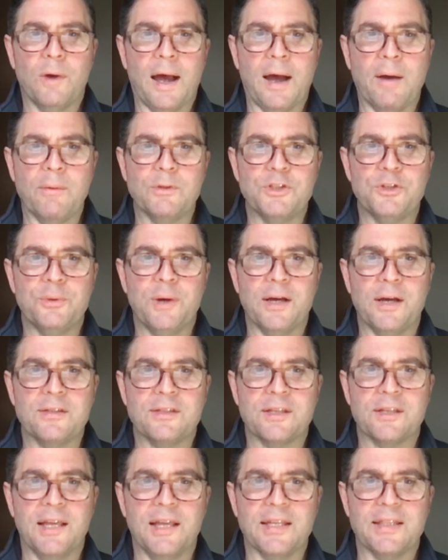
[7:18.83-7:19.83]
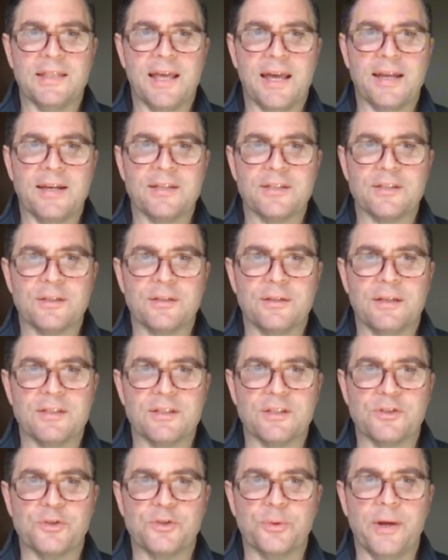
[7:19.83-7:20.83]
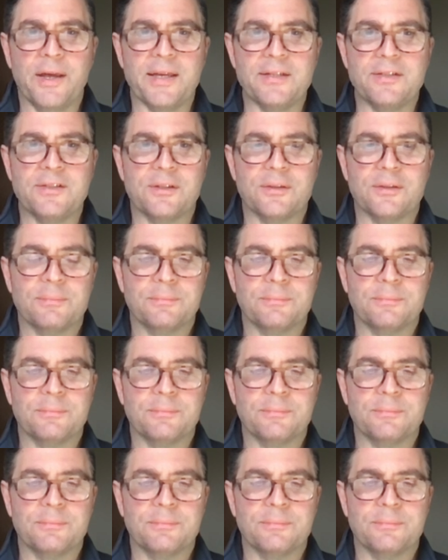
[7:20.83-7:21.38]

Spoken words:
How would you isolate that as a trait?